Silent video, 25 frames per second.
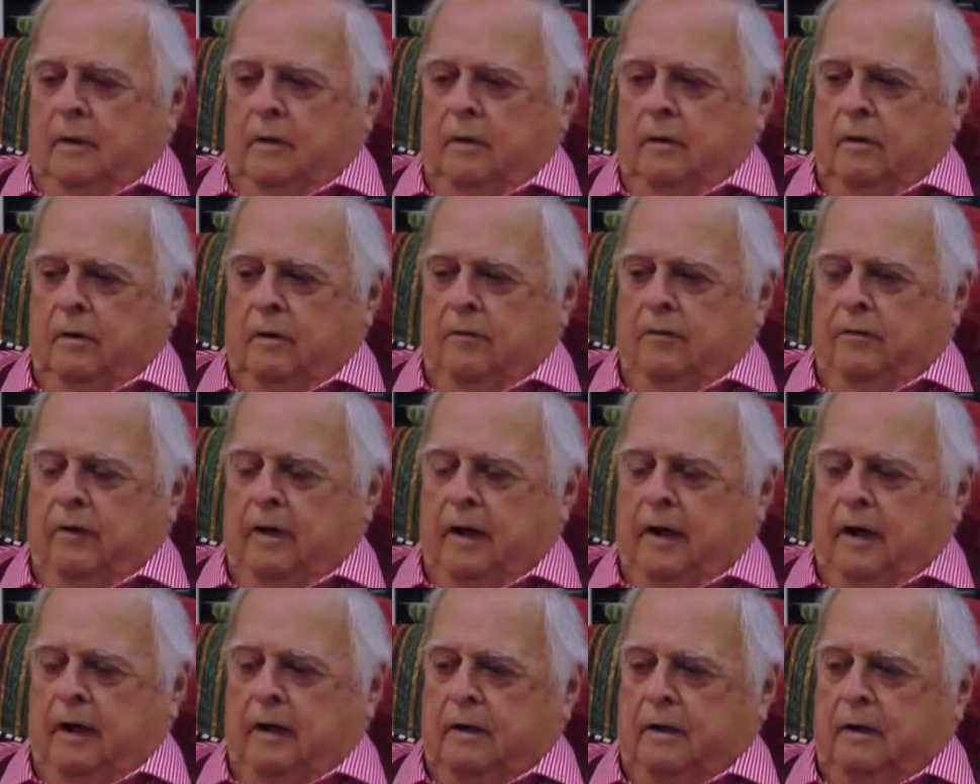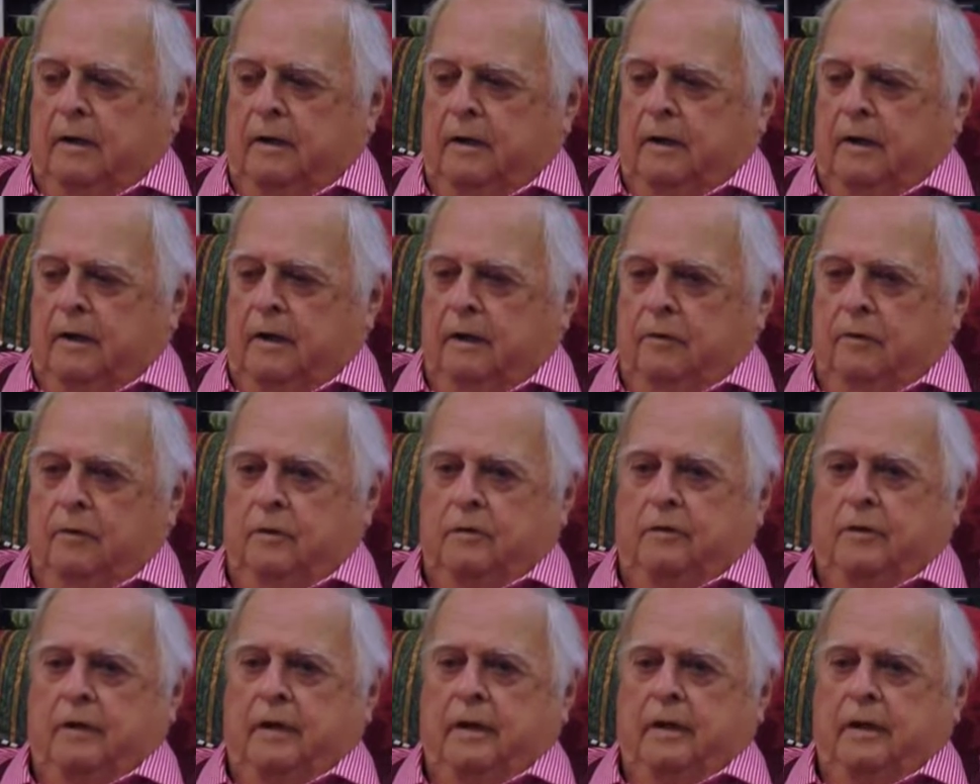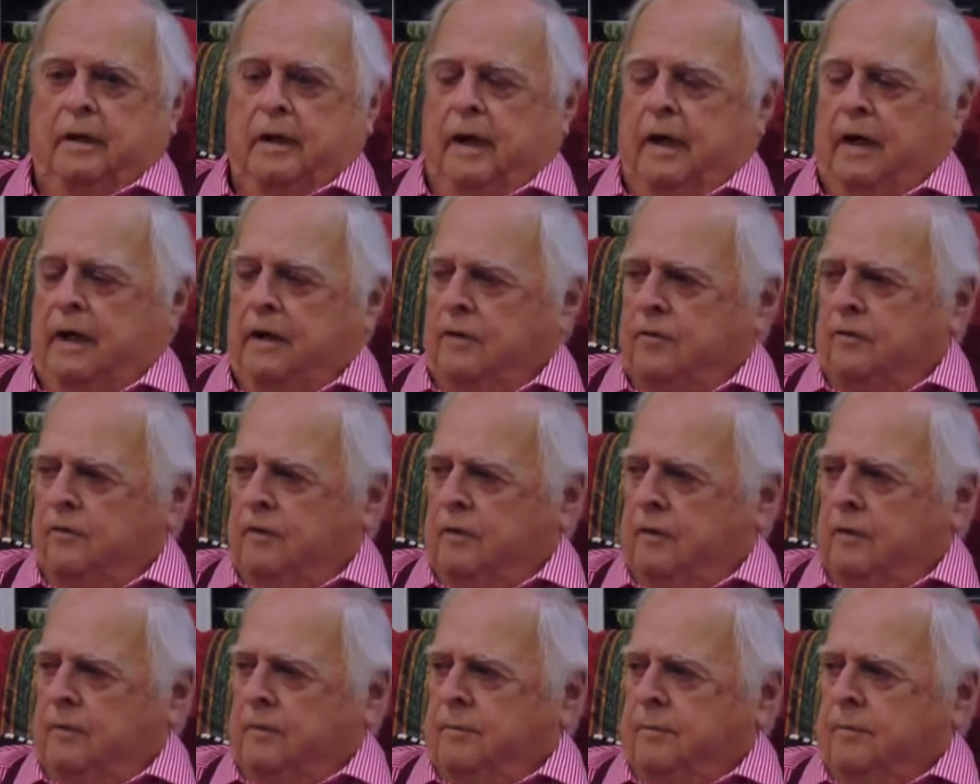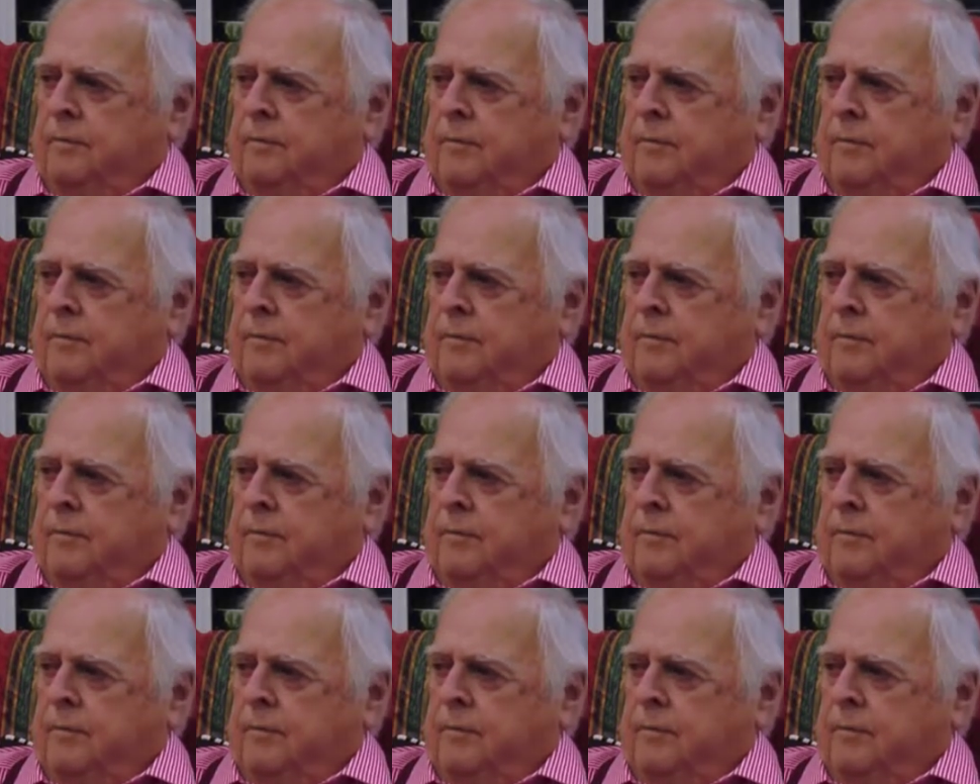good faculty. It was in Nashville.